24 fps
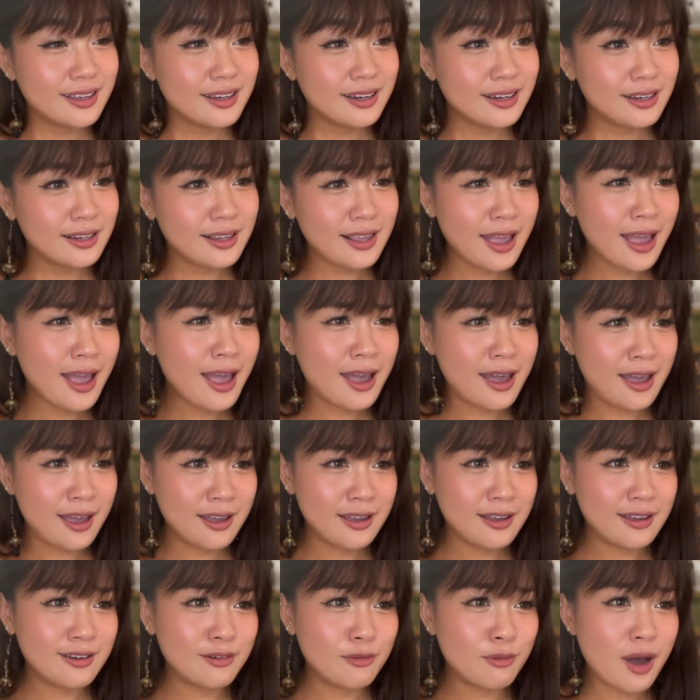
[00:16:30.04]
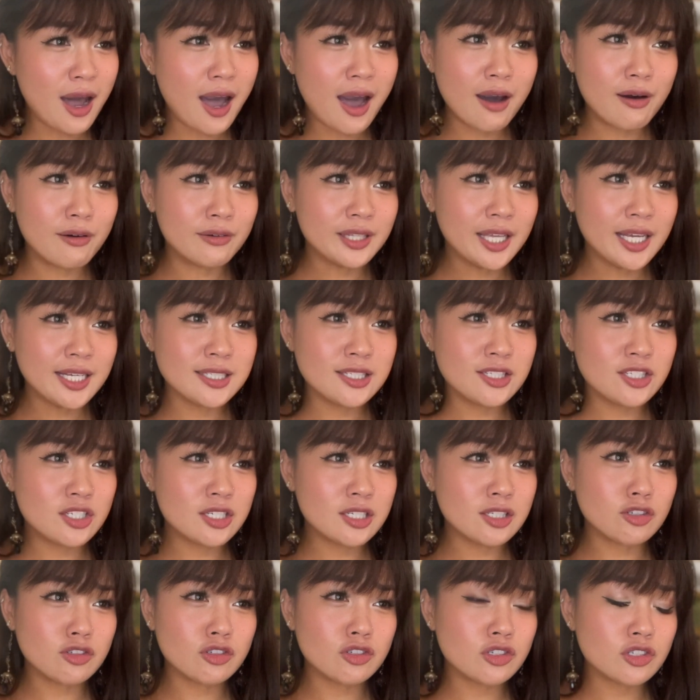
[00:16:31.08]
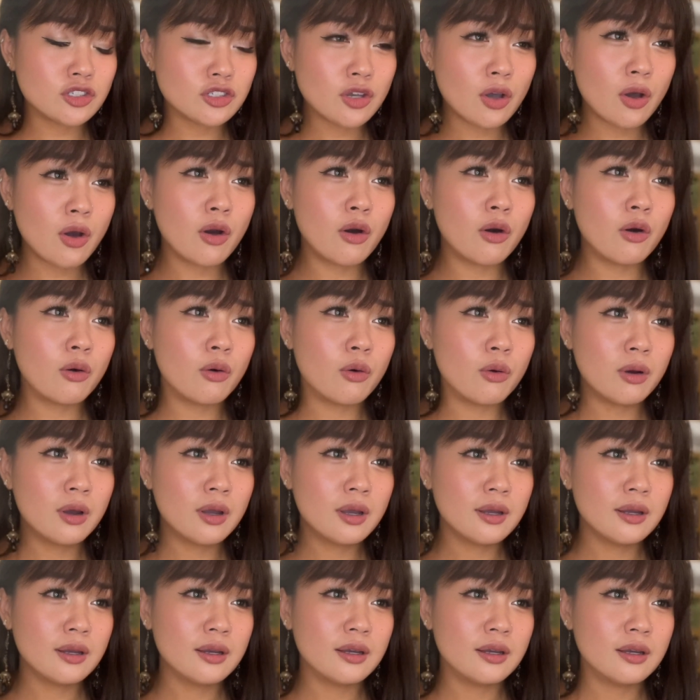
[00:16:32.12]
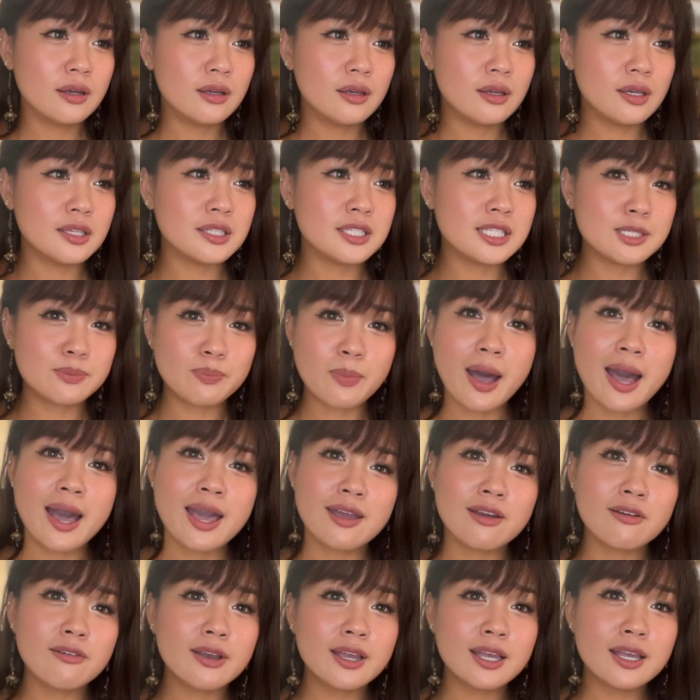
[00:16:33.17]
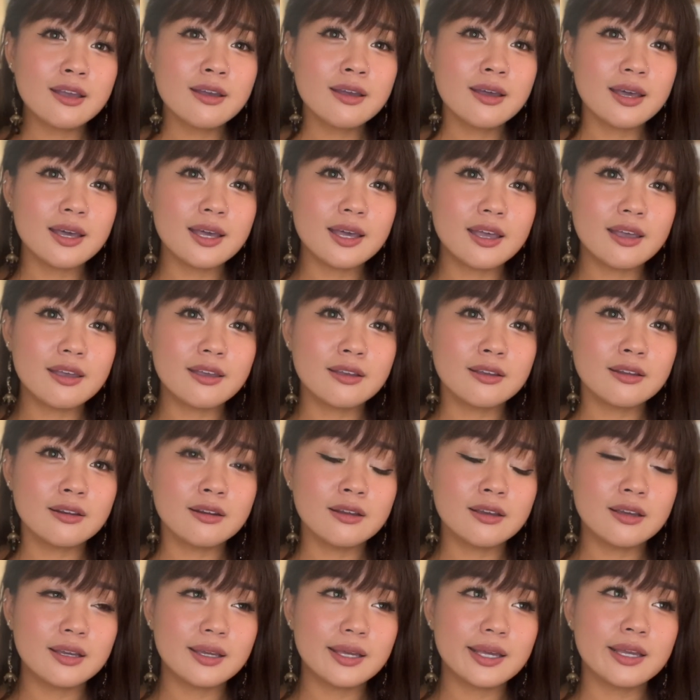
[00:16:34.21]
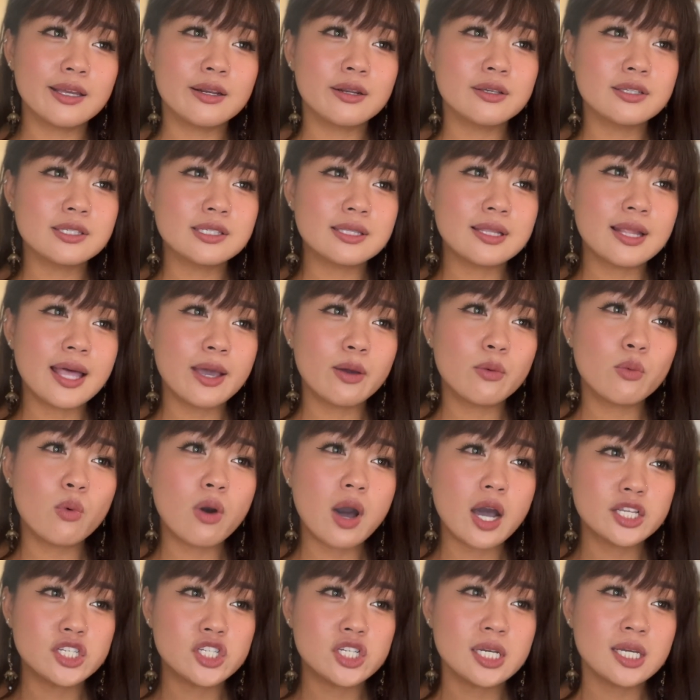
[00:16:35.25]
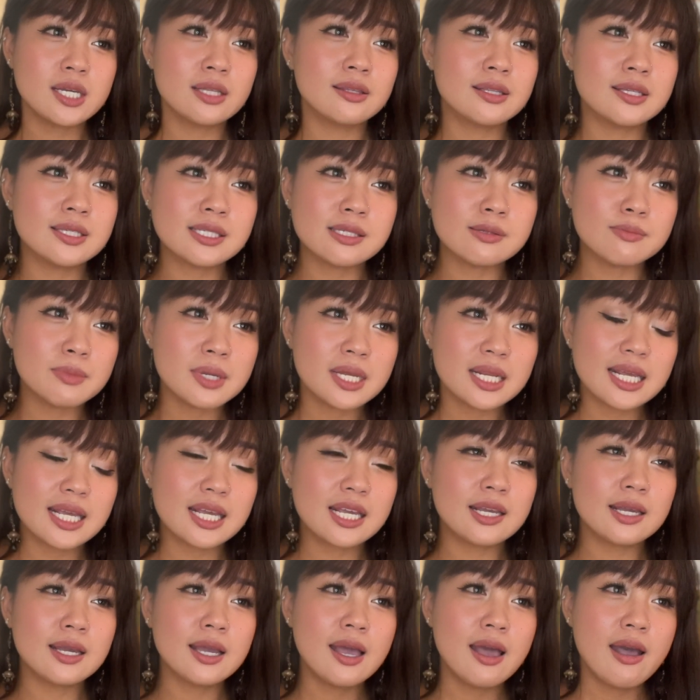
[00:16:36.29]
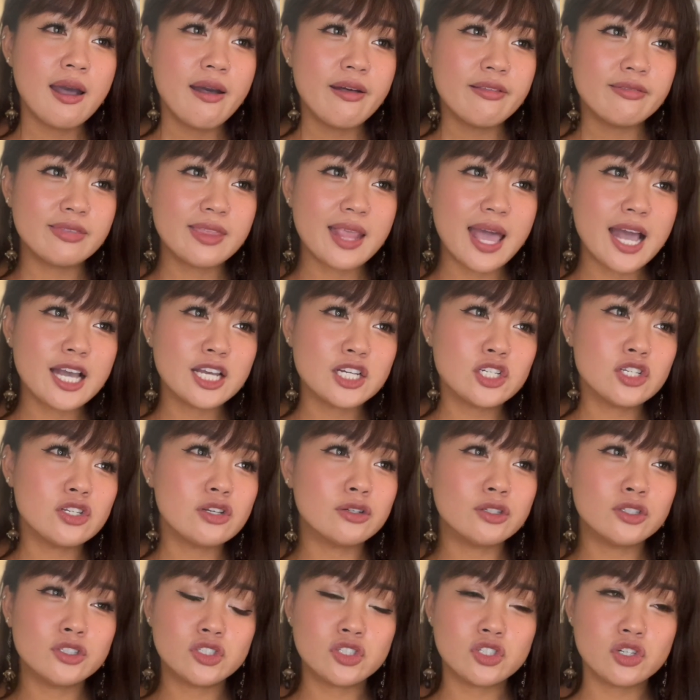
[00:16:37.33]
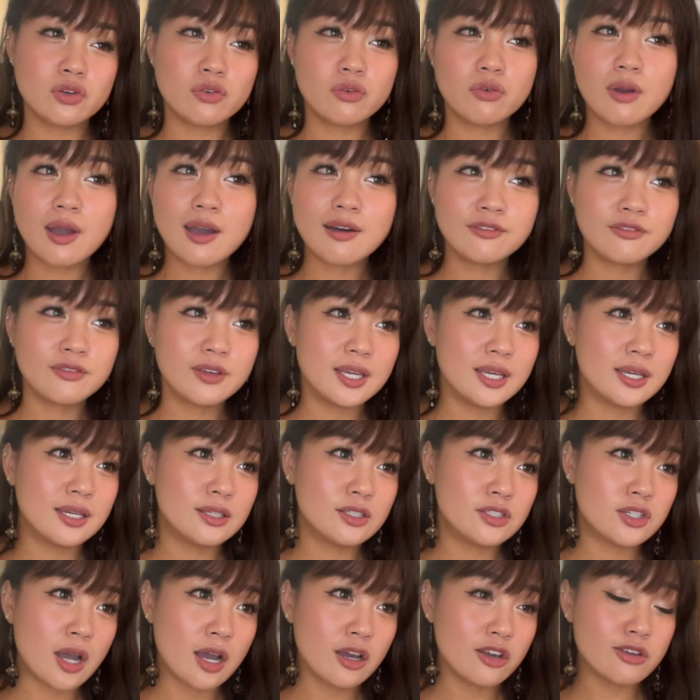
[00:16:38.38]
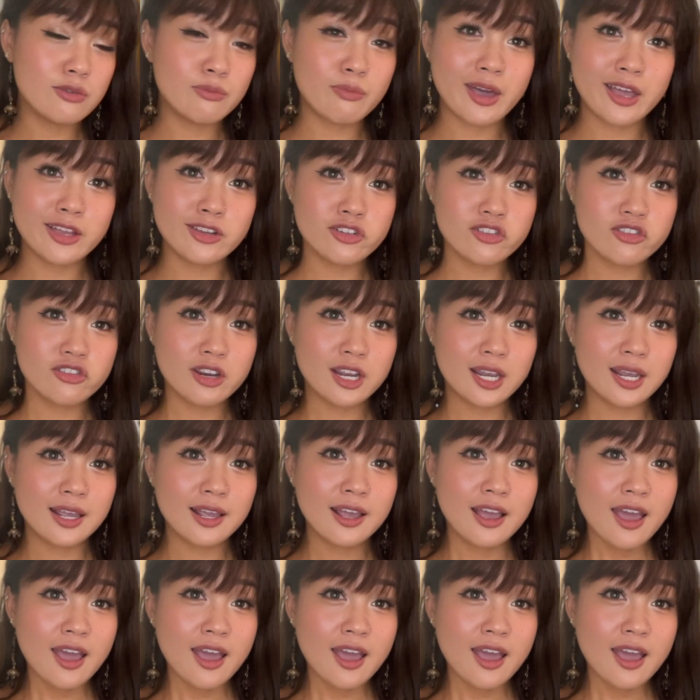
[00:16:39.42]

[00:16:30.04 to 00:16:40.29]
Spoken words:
Yeah, wow, that's just so inspiring, and it is like watching this mini National Geographic documentary.